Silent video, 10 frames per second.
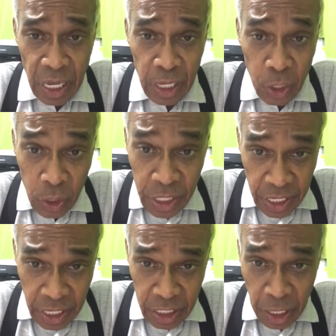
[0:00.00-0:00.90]
use
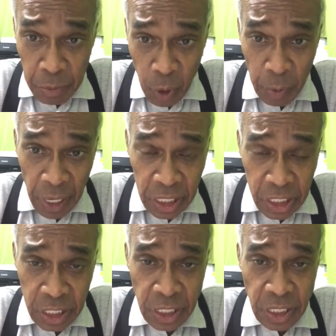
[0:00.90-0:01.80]
this
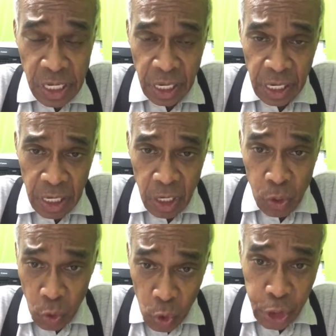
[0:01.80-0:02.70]
information,
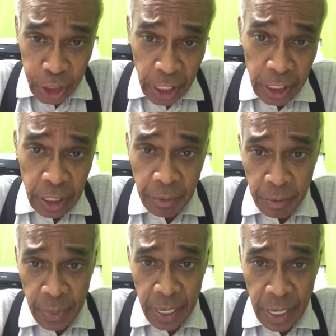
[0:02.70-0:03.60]
do share
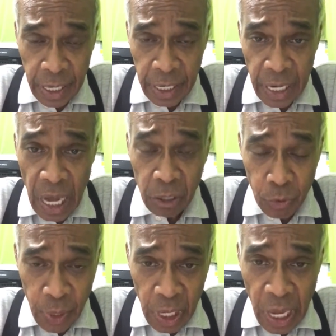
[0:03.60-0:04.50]
them, and I'll
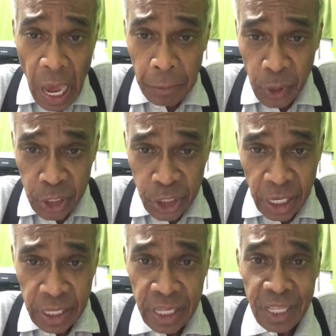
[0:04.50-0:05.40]
really
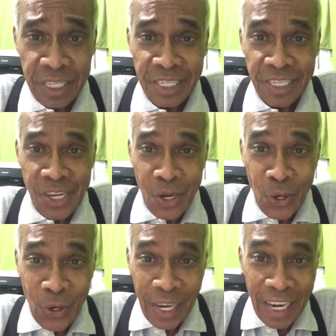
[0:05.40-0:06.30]
appreciate it.
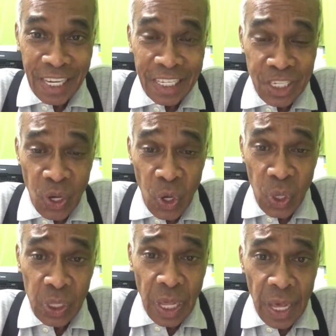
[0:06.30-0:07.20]
Okay,
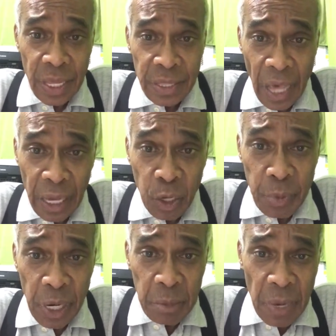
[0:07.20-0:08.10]
so thank you
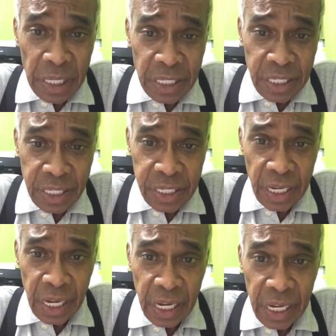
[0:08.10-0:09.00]
very much,
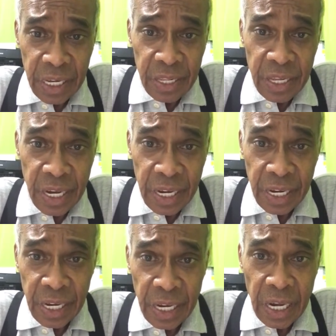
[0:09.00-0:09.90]
and
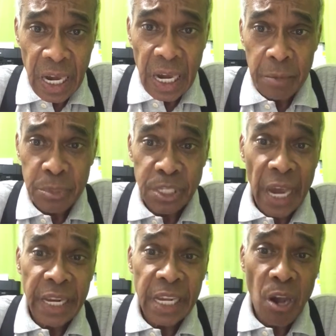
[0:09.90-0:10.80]
I'm
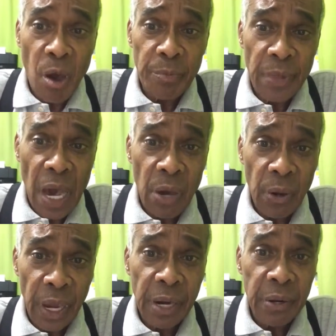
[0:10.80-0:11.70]
signing off now
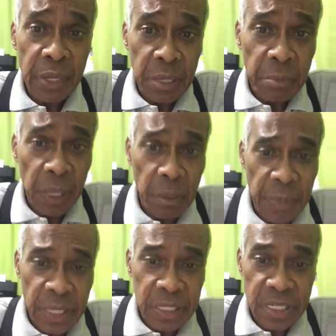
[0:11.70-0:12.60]
here in the
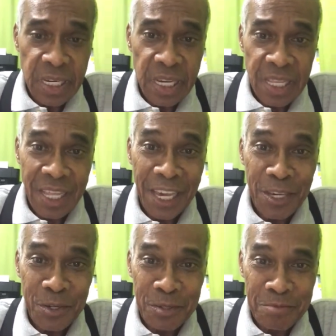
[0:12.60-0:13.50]
Philippines.
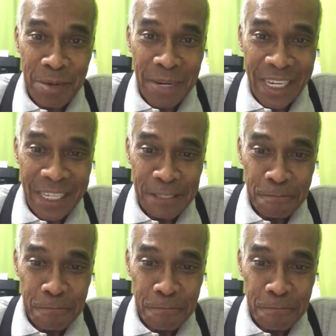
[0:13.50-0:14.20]
Thank you. Bye-bye.